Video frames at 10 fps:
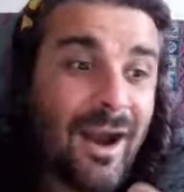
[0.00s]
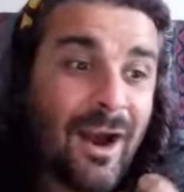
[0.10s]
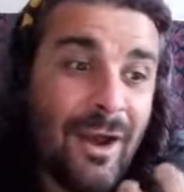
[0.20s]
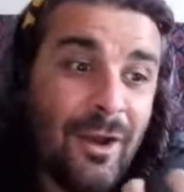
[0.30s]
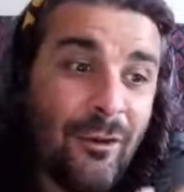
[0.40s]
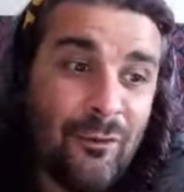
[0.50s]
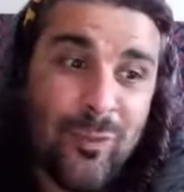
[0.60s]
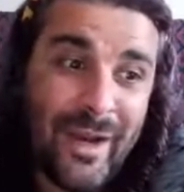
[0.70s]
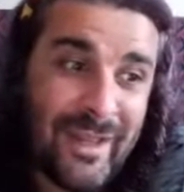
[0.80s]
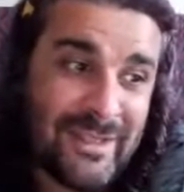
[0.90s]
I love
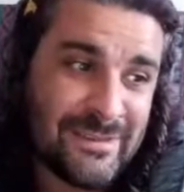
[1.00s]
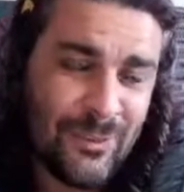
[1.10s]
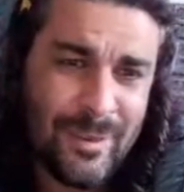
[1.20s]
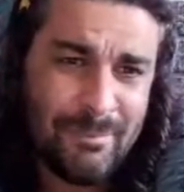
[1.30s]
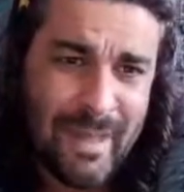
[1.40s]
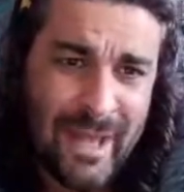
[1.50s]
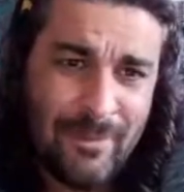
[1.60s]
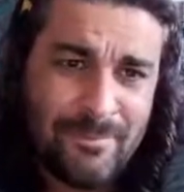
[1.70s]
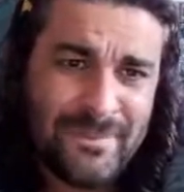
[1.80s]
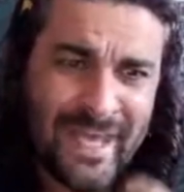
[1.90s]
what it's all about,